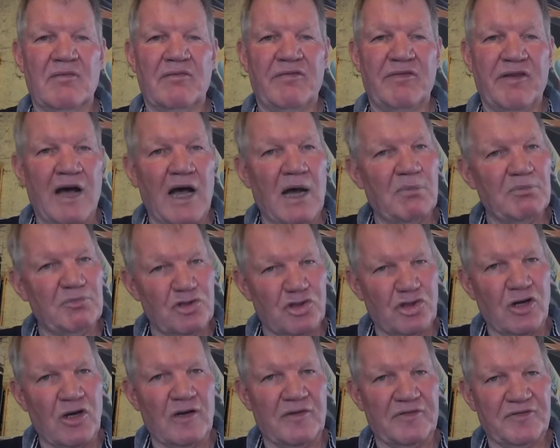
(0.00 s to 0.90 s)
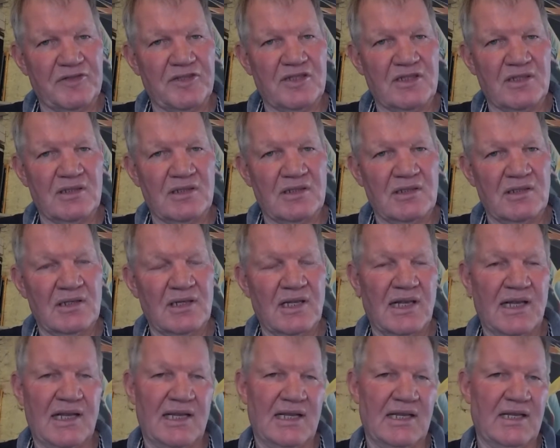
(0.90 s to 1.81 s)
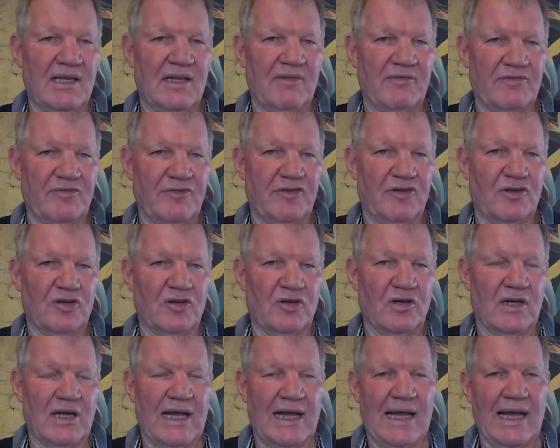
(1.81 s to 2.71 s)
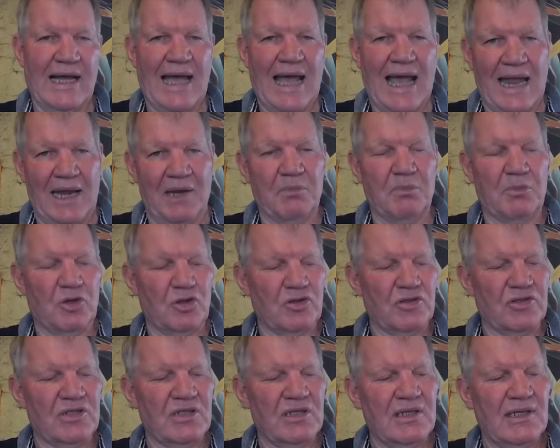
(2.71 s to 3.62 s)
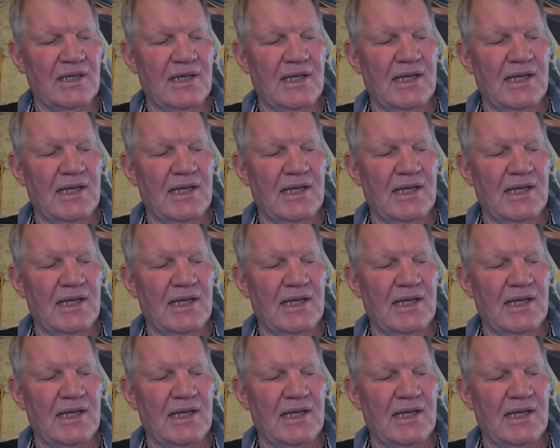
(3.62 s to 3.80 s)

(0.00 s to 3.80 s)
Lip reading: farm troughs in for animals,